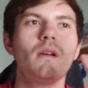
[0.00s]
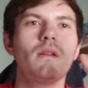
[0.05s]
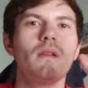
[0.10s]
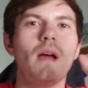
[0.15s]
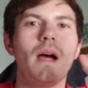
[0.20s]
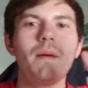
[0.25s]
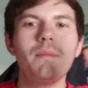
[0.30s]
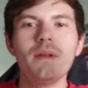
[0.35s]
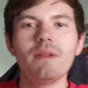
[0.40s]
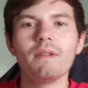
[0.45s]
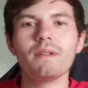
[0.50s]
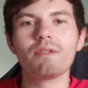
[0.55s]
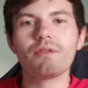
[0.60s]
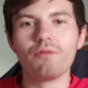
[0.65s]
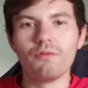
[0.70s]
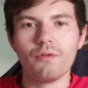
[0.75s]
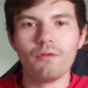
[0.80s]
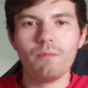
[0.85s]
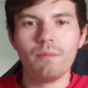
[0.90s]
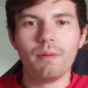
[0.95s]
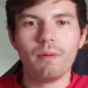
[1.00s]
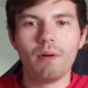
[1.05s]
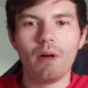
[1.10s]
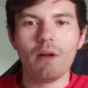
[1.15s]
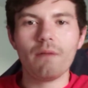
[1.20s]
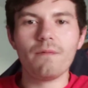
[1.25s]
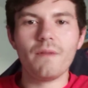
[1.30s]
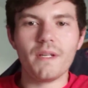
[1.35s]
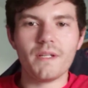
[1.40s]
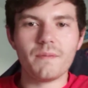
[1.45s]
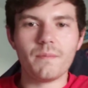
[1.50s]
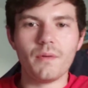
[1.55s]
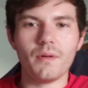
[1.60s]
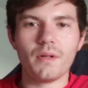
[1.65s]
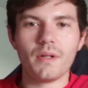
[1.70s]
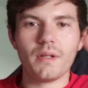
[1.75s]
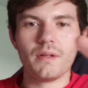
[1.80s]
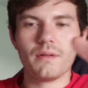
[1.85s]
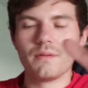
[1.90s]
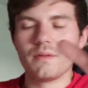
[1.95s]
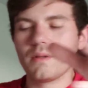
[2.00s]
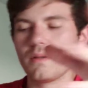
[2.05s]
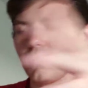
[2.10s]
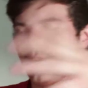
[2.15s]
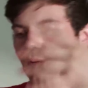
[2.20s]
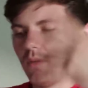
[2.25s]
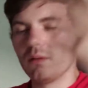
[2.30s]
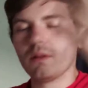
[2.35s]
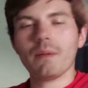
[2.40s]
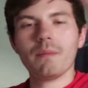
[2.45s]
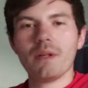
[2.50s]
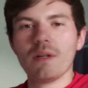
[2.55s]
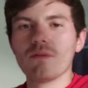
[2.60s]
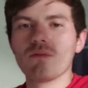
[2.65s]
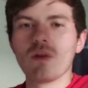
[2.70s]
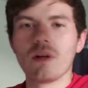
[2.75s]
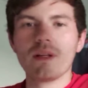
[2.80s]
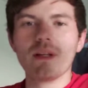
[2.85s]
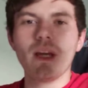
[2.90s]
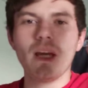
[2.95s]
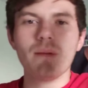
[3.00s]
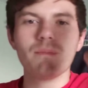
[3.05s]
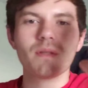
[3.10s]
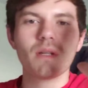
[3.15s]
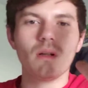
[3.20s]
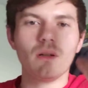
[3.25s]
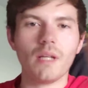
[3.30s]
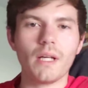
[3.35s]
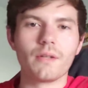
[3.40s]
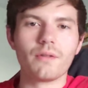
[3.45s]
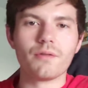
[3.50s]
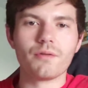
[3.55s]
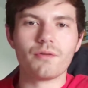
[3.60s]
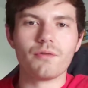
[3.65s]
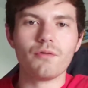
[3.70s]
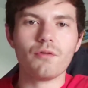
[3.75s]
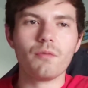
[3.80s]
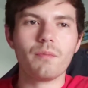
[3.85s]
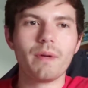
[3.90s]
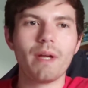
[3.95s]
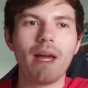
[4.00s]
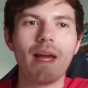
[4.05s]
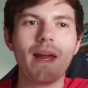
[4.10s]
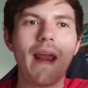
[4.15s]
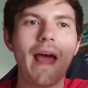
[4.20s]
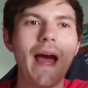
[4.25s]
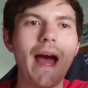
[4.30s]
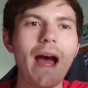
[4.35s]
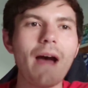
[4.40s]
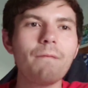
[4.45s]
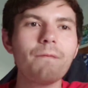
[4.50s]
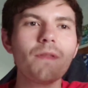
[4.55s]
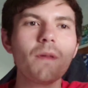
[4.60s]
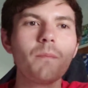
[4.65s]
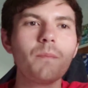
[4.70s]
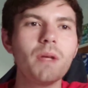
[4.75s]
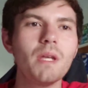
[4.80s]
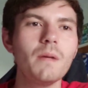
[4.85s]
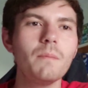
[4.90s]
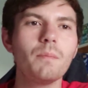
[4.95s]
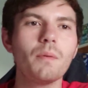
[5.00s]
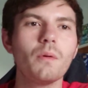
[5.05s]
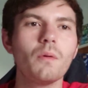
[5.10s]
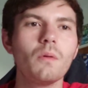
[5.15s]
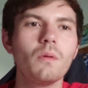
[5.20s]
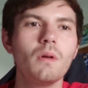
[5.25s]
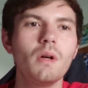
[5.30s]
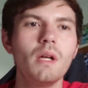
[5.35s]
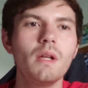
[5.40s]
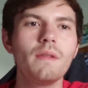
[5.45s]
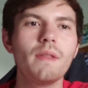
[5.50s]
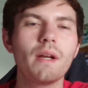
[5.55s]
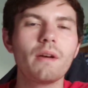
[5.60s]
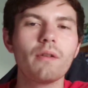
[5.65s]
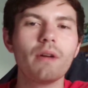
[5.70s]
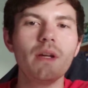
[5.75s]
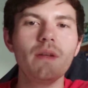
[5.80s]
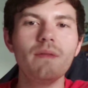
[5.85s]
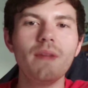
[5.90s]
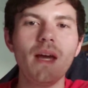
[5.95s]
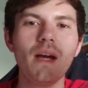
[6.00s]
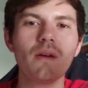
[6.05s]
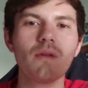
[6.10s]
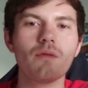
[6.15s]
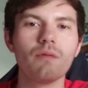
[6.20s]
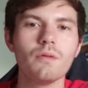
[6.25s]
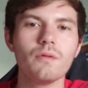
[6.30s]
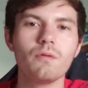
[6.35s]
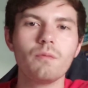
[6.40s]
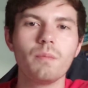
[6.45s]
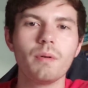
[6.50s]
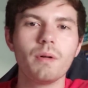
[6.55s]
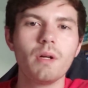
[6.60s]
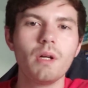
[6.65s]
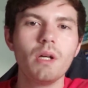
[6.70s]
I'm in this group on Facebook, the Limited Run Games Collectors Group, and half the people that are in that group